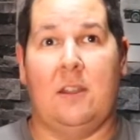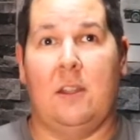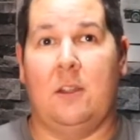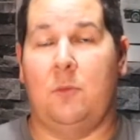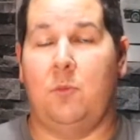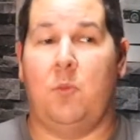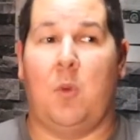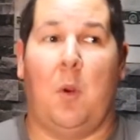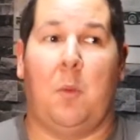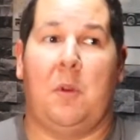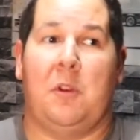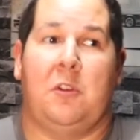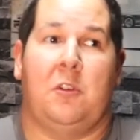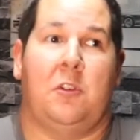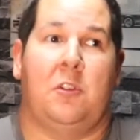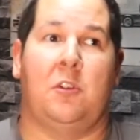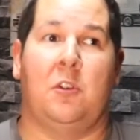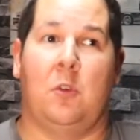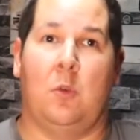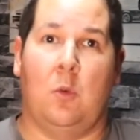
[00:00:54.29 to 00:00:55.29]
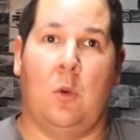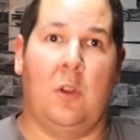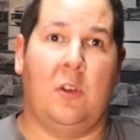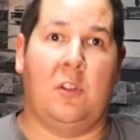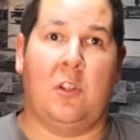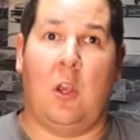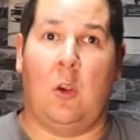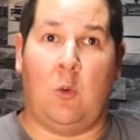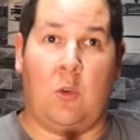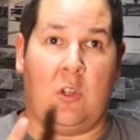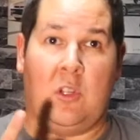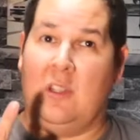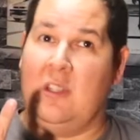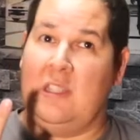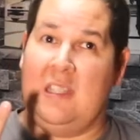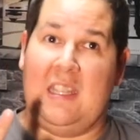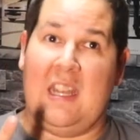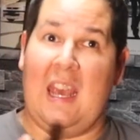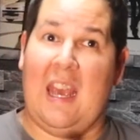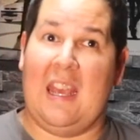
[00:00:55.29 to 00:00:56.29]
they'd probably just do a token
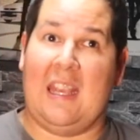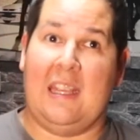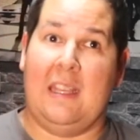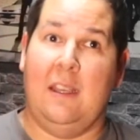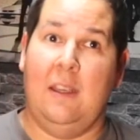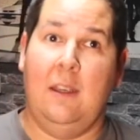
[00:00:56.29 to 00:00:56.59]
day